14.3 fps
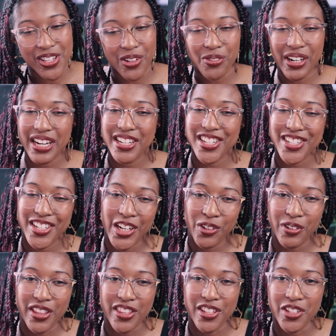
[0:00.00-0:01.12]
I wanted to share it
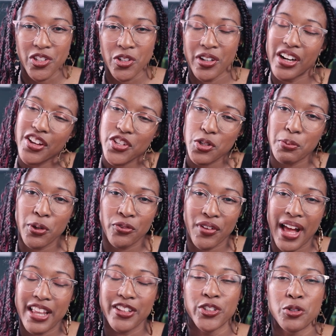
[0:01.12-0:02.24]
with you and also
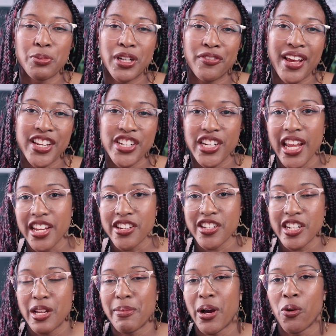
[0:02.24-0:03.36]
provide a little bit of education
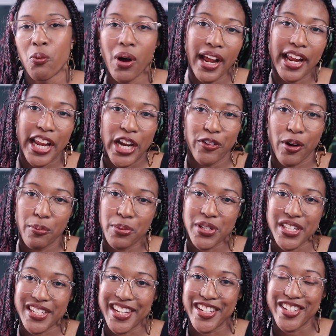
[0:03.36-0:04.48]
about why hair
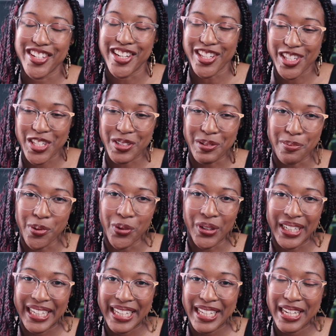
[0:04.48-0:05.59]
representation is so
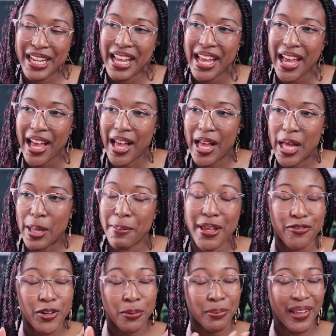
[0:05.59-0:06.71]
important.
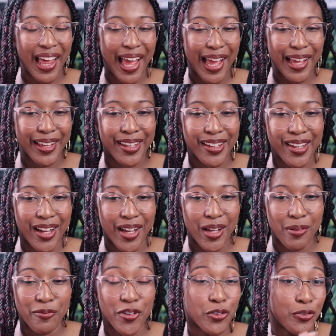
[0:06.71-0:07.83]
If you're Black,
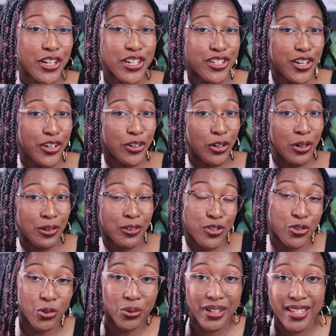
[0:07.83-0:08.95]
feel free to share your
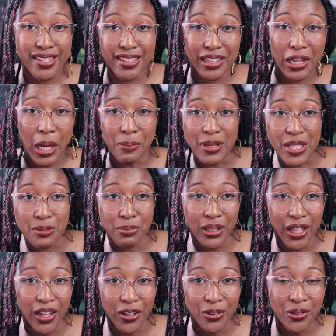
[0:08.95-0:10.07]
stories in the comments
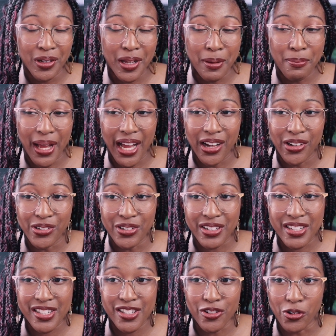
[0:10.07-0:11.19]
below
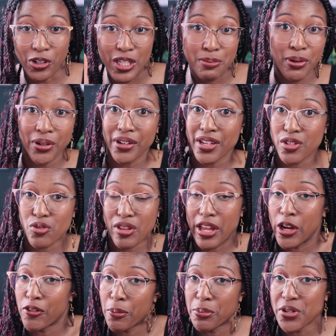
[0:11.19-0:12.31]
about your experience with
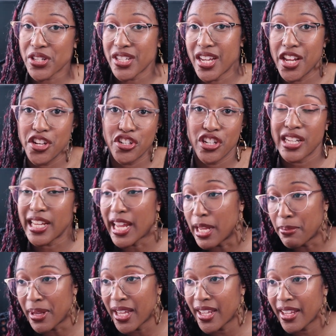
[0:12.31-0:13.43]
hair representation in
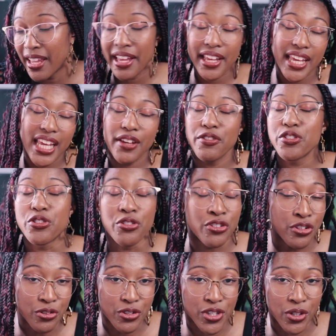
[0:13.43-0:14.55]
gaming, if you choose to
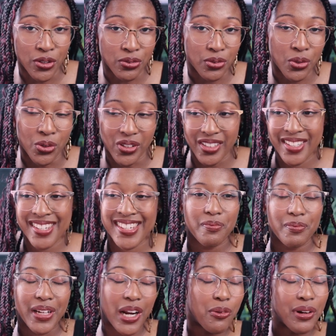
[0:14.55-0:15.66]
do so, of course.
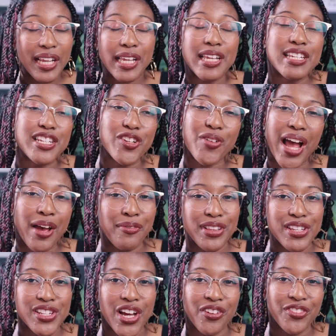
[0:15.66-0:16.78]
But I want to continue having
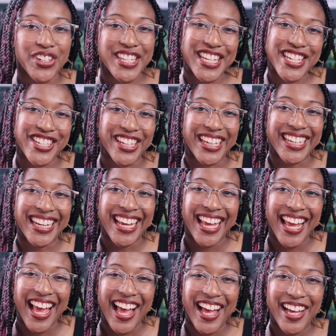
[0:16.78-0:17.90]
this conversation.
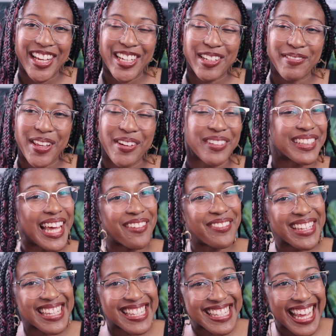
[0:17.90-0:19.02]
And with that
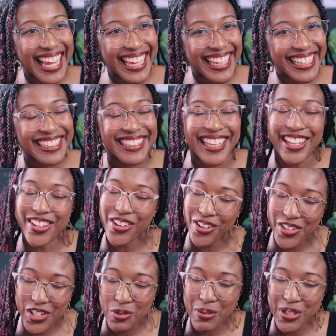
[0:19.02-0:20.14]
being said, thank you all
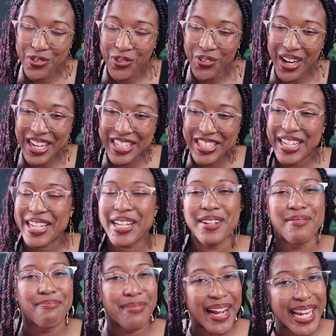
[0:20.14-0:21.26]
so much for watching.
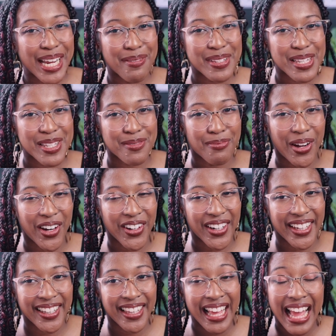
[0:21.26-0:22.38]
My name is
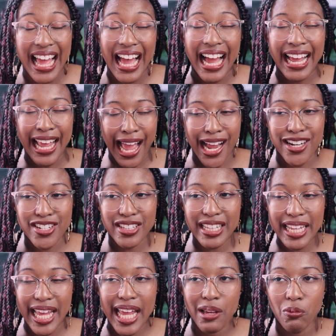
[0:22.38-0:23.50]
Asmara. I
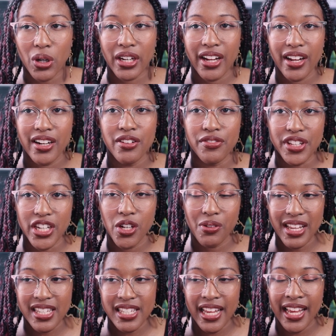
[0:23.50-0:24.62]
actually am working on a video
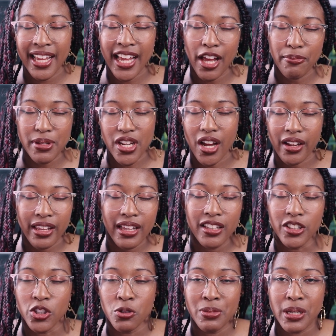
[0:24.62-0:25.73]
essay. I've been talking a
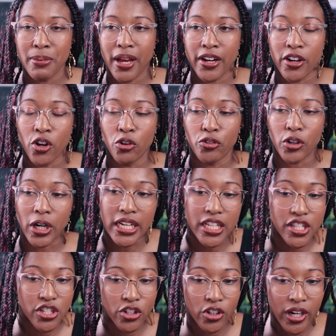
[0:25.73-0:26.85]
little bit about it over on
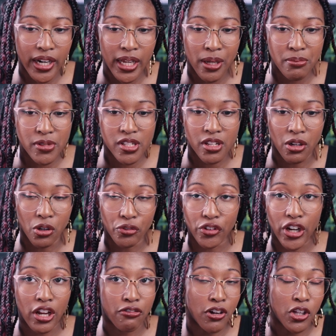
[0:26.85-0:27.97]
Instagram, so if you're
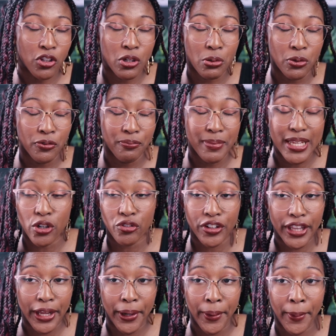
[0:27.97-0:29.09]
not following me over
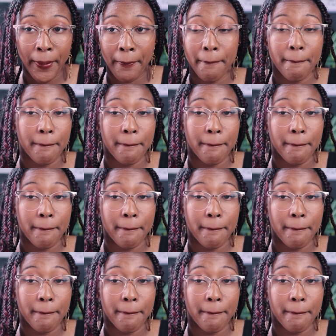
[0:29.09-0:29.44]
there,